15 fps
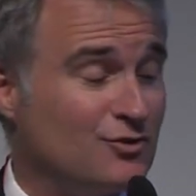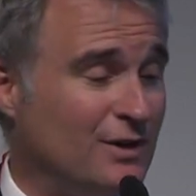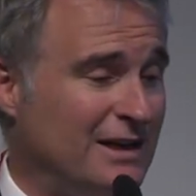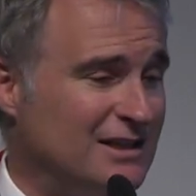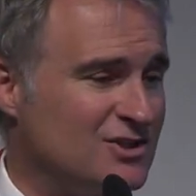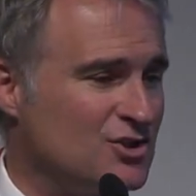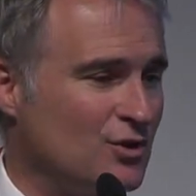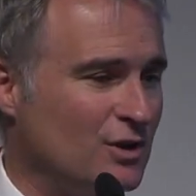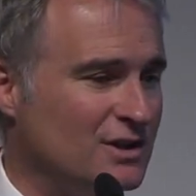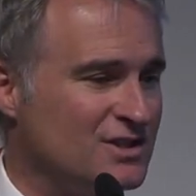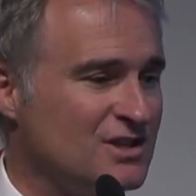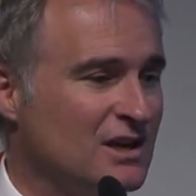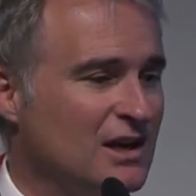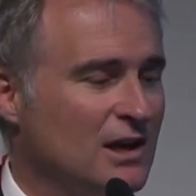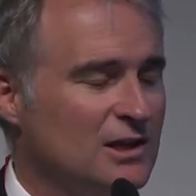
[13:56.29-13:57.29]
grant
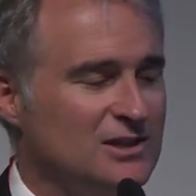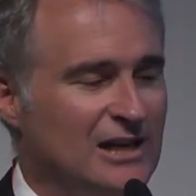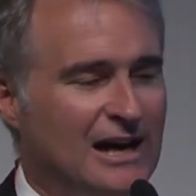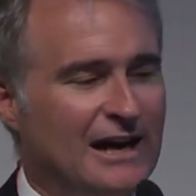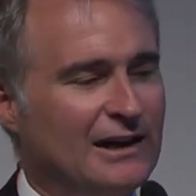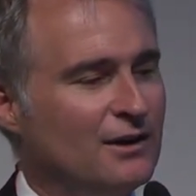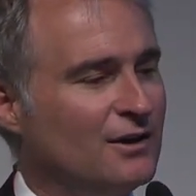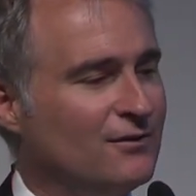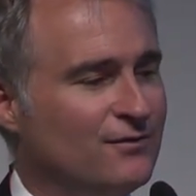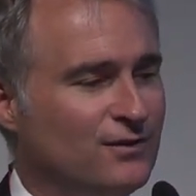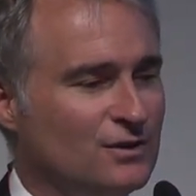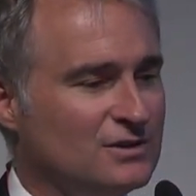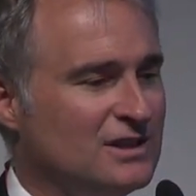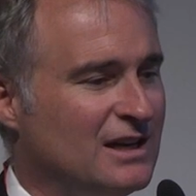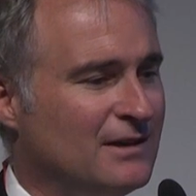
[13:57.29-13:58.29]
source to hire a
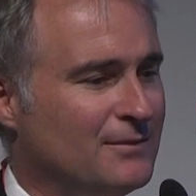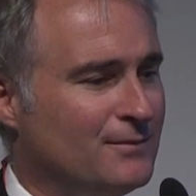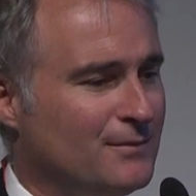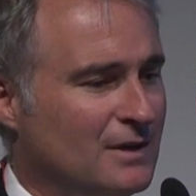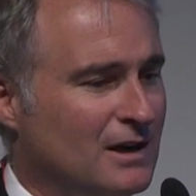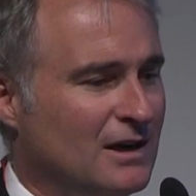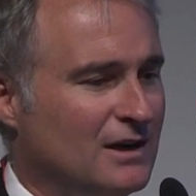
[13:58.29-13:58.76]
full-time